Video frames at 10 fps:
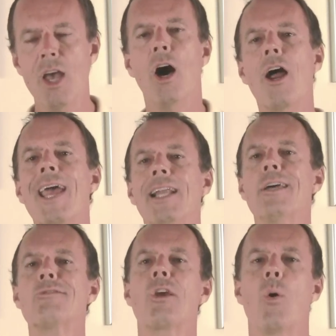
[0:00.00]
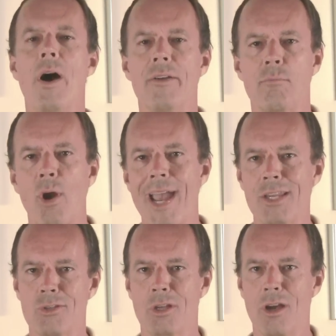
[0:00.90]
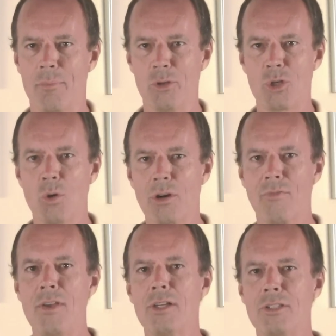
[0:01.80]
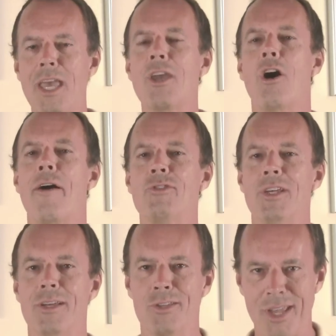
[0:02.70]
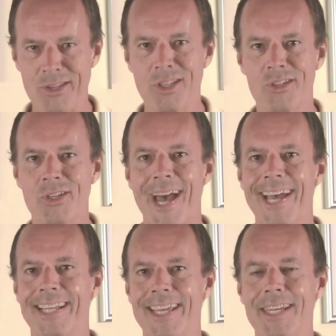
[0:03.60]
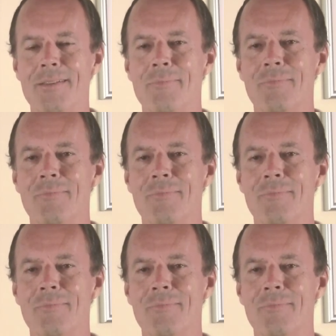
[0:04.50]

All right, let's go out and practice a couple short field takeoffs in a Cessna Skyline.